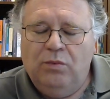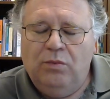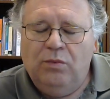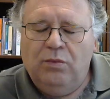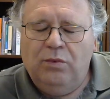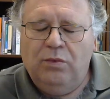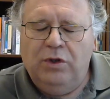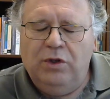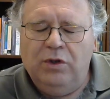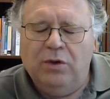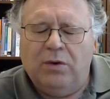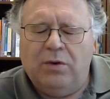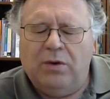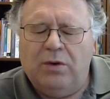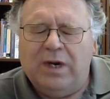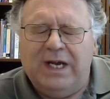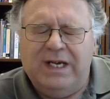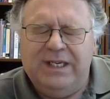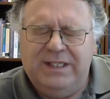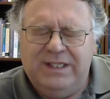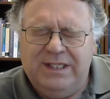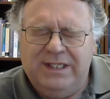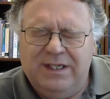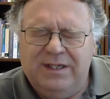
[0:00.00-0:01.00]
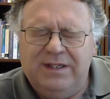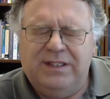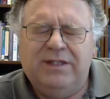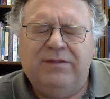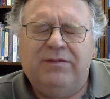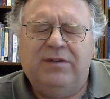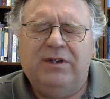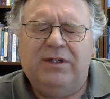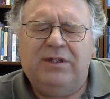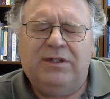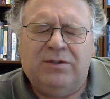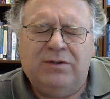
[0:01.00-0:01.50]
Your ideas of
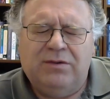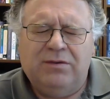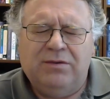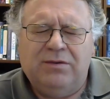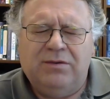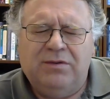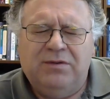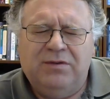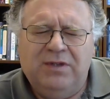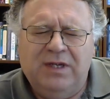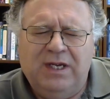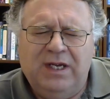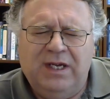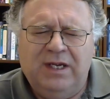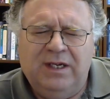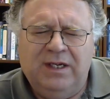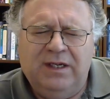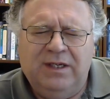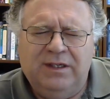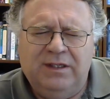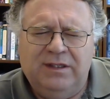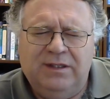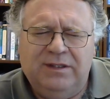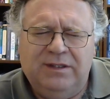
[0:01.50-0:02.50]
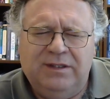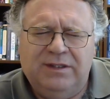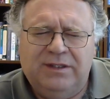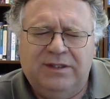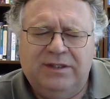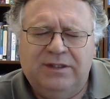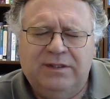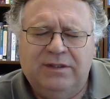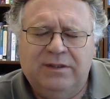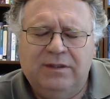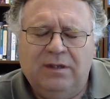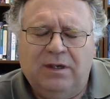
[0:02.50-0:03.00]
external
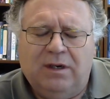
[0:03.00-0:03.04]
things